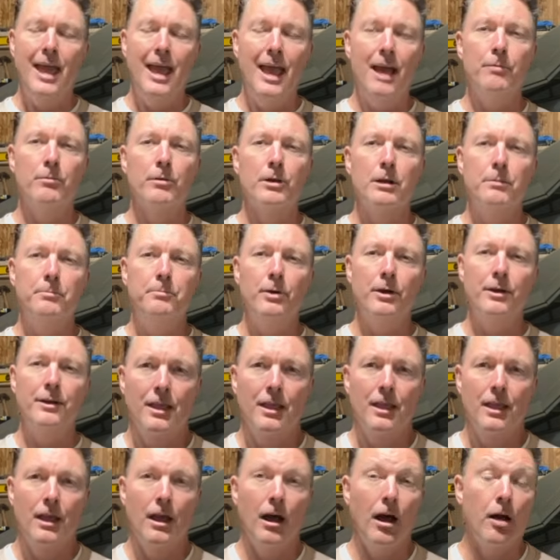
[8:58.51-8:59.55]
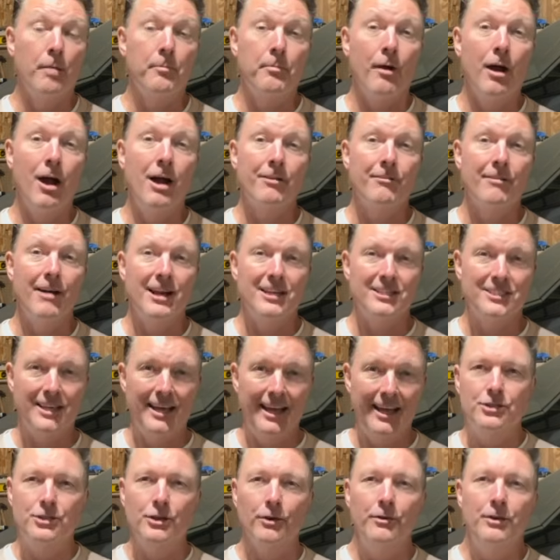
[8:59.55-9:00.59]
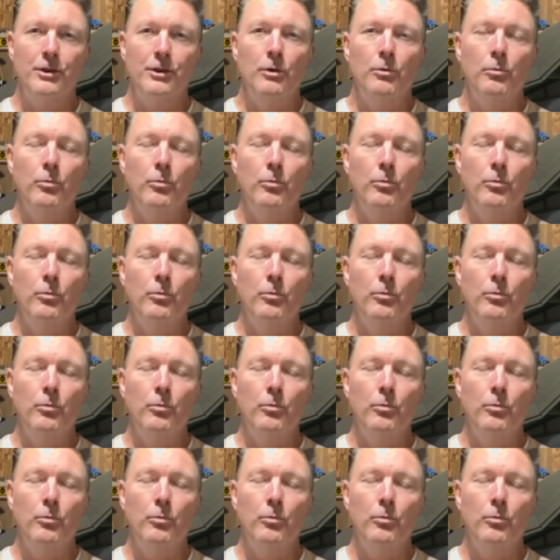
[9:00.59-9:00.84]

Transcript: and we're going to put our progress and showing you